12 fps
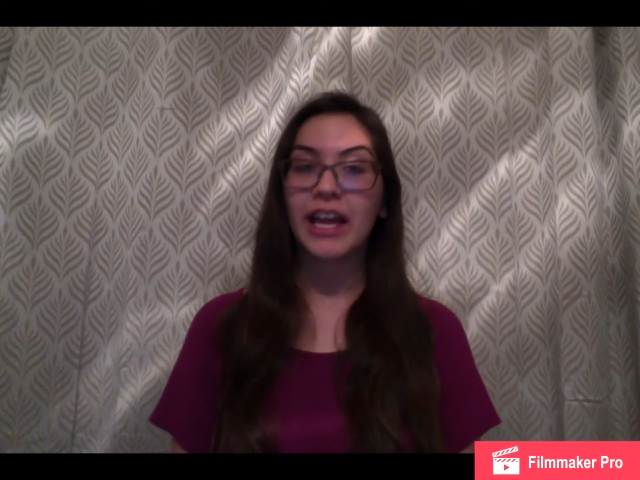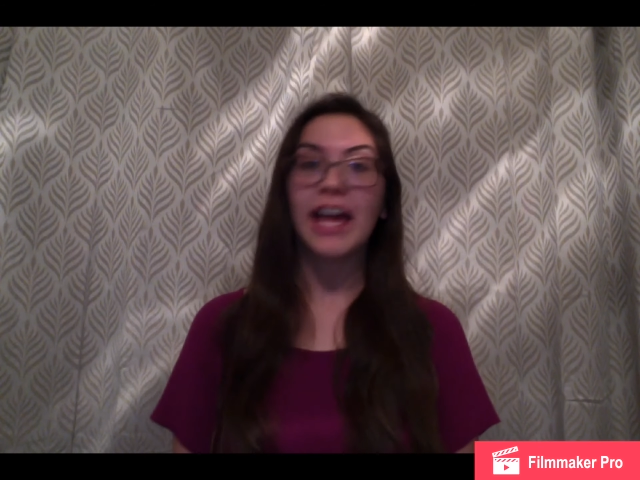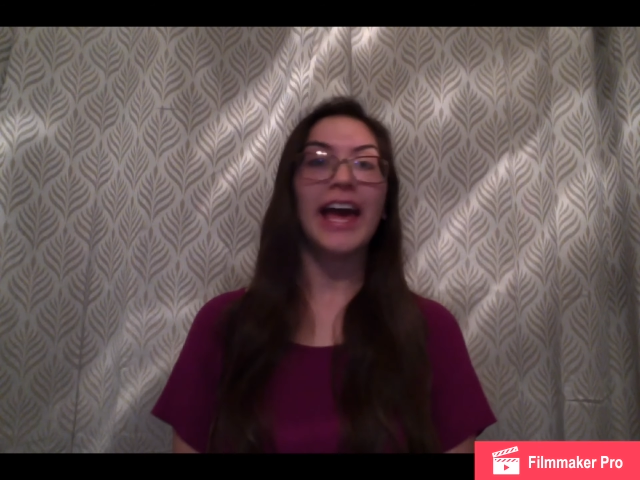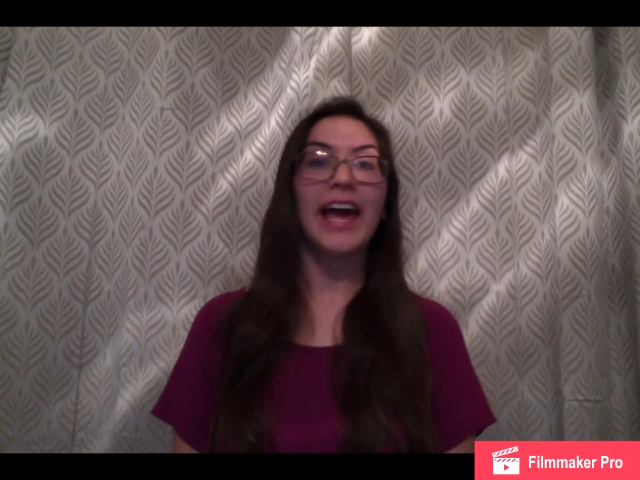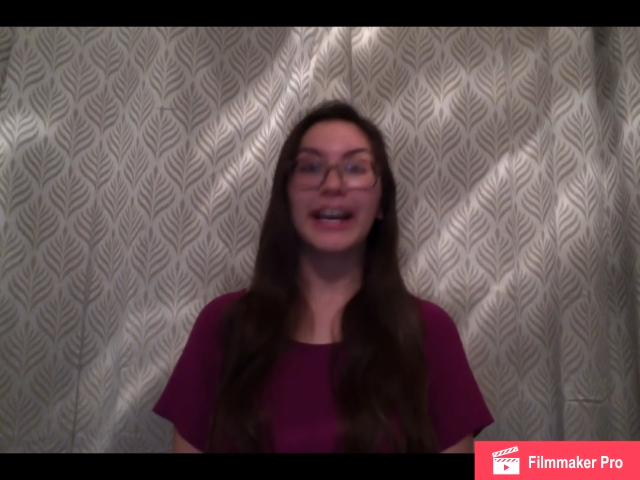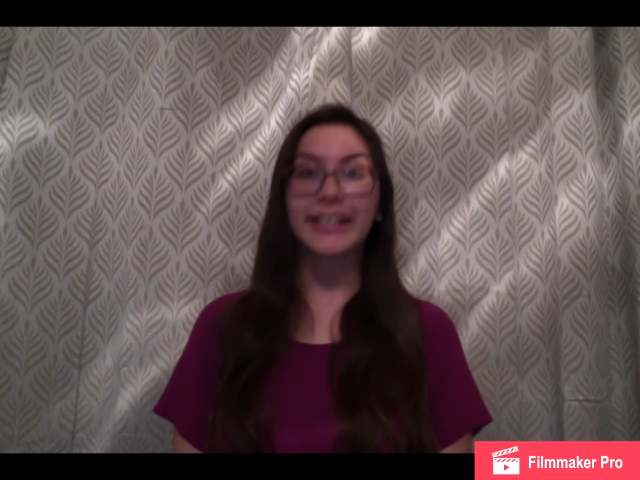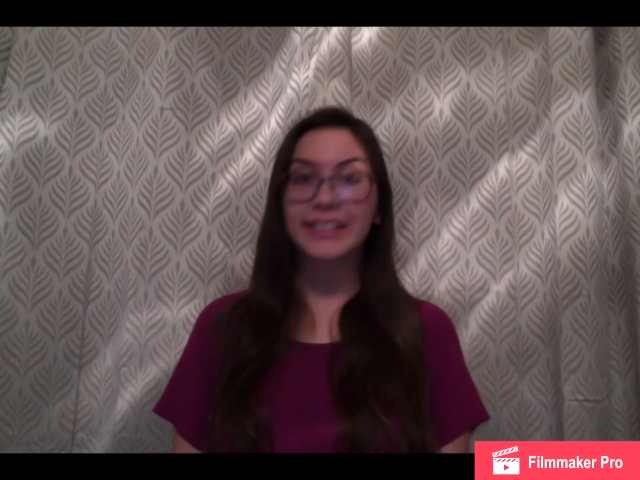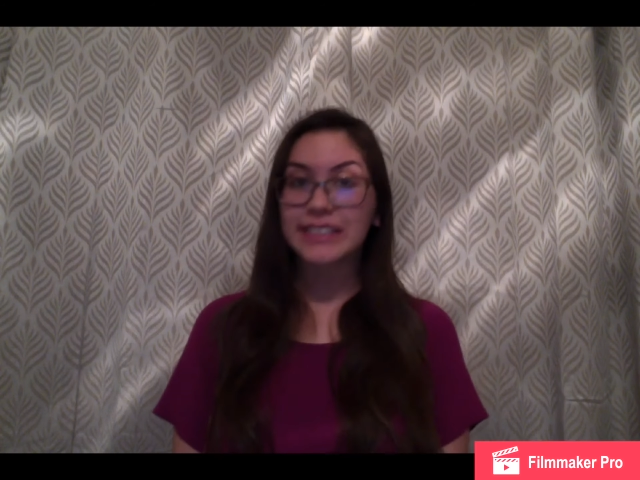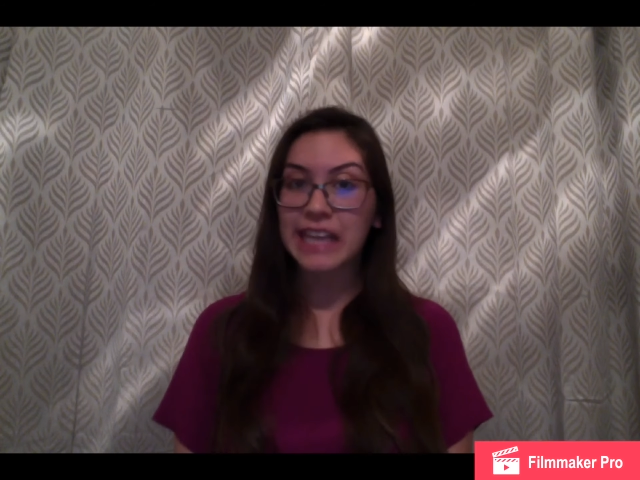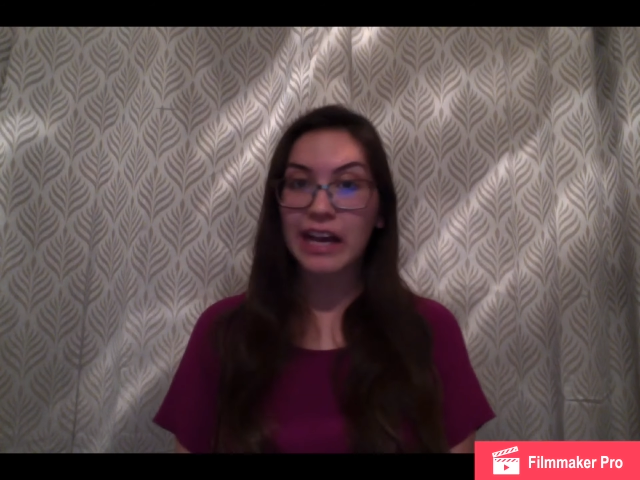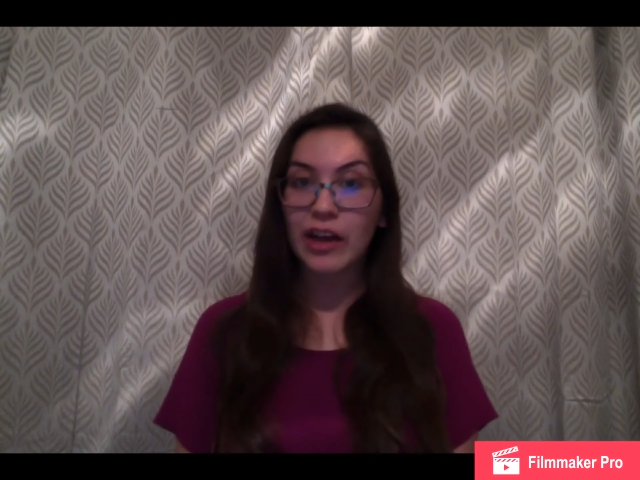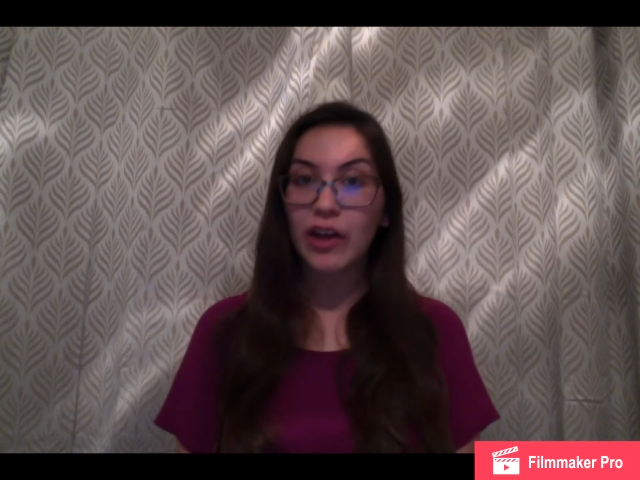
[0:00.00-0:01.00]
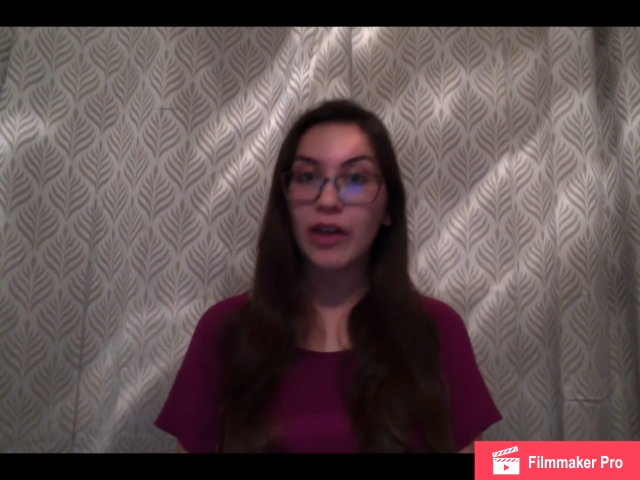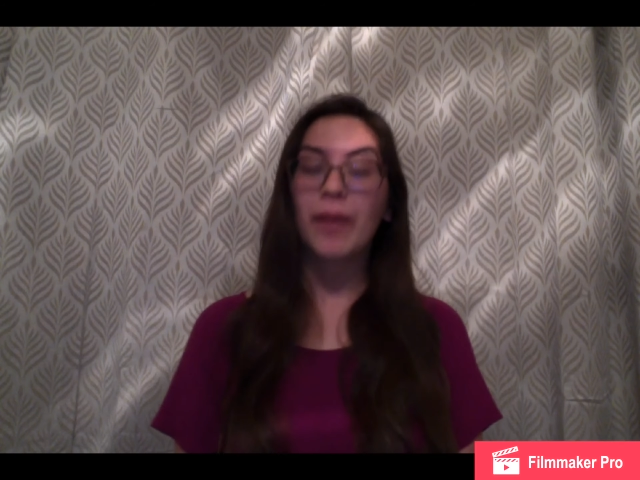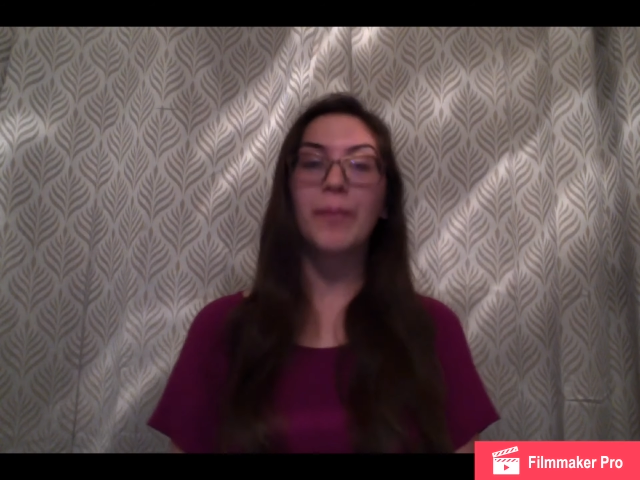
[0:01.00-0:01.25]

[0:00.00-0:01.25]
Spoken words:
Excel,